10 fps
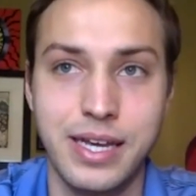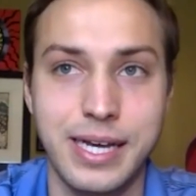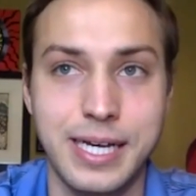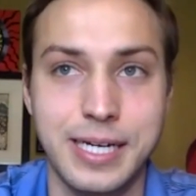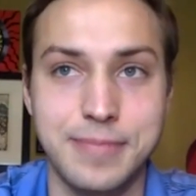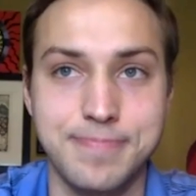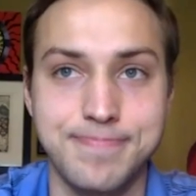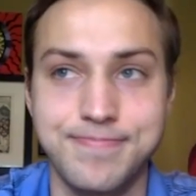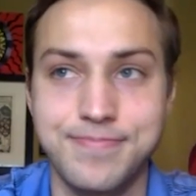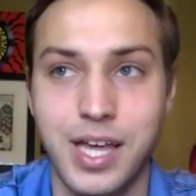um,
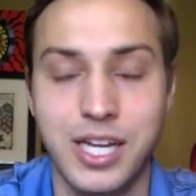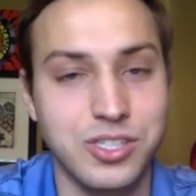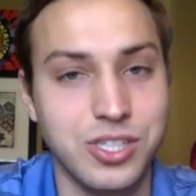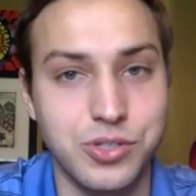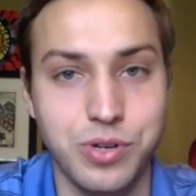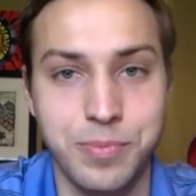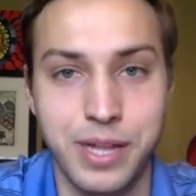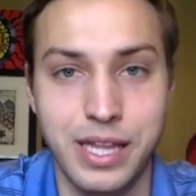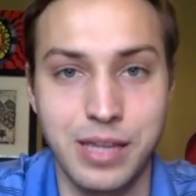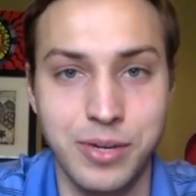I just enjoy
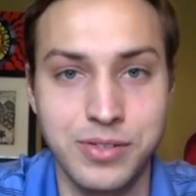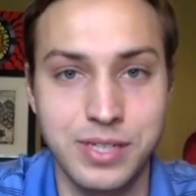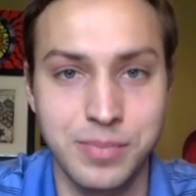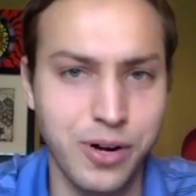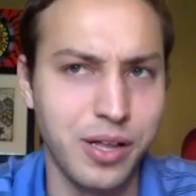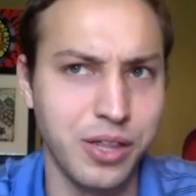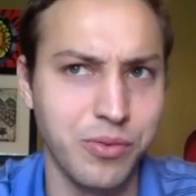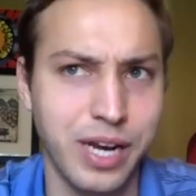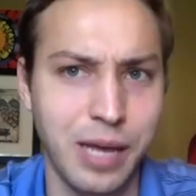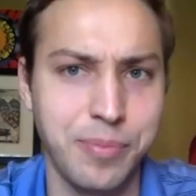playing the most and probably the
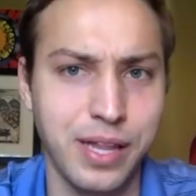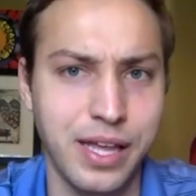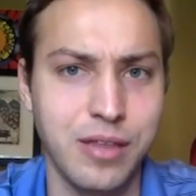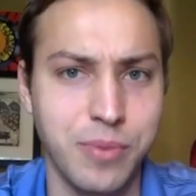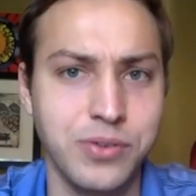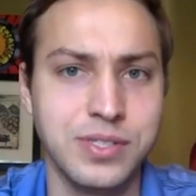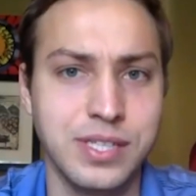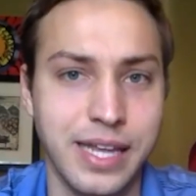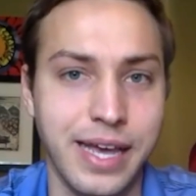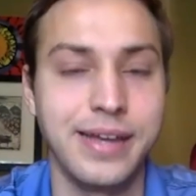one I play the most
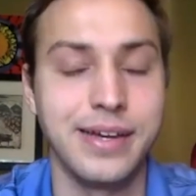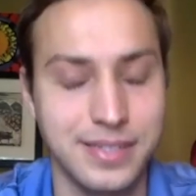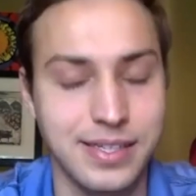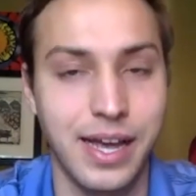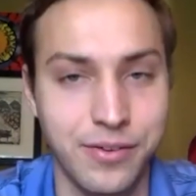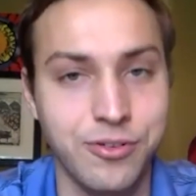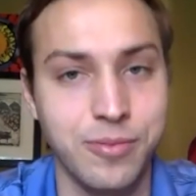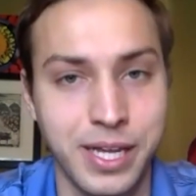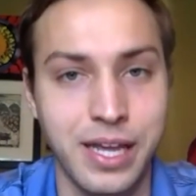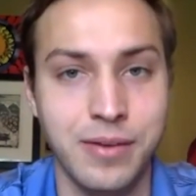today, aside from
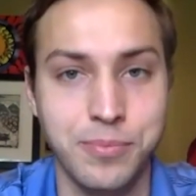again